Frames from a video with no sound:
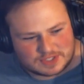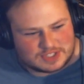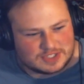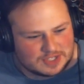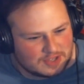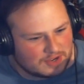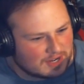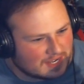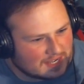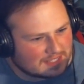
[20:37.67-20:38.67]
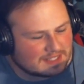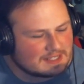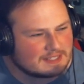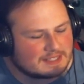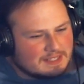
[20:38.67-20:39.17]
No, sir, I
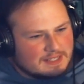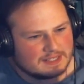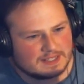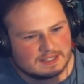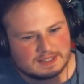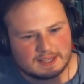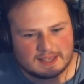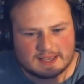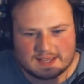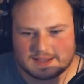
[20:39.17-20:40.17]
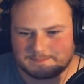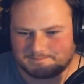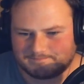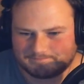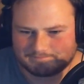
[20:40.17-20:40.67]
didn't.
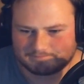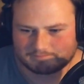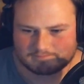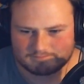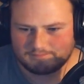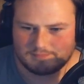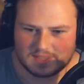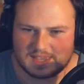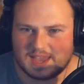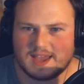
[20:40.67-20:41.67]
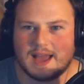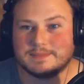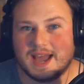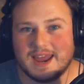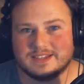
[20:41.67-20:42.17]
Um. Yeah,
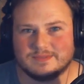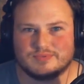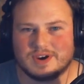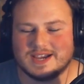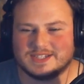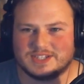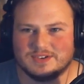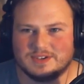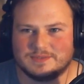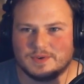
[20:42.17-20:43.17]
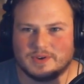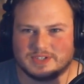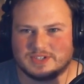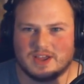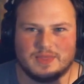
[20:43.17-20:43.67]
I'm kind of surprised he only
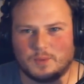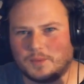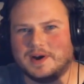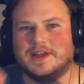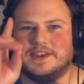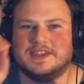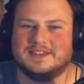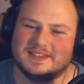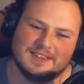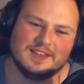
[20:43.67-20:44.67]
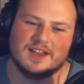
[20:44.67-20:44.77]
focused on the one,